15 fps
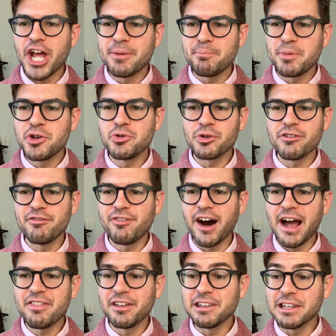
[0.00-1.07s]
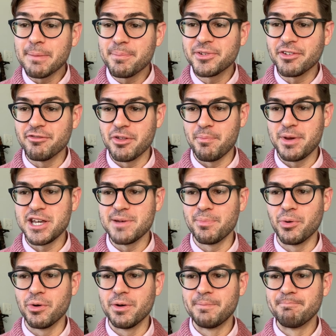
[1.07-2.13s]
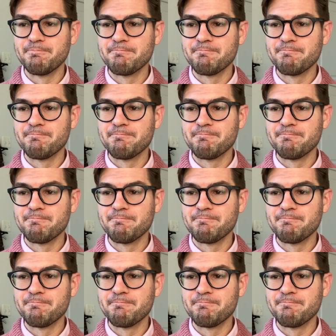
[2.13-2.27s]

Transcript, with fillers: and purify the lips of the people.